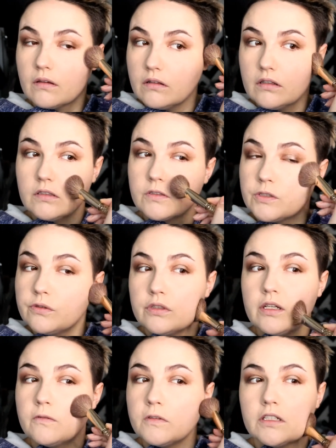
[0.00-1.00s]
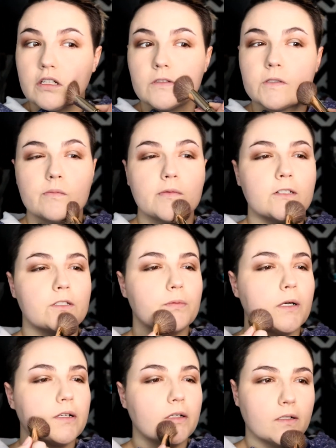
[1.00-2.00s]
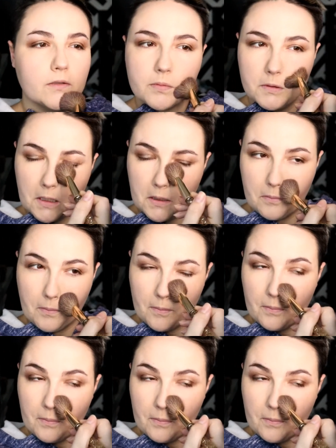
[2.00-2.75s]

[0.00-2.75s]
Not too heavy, not too much product, but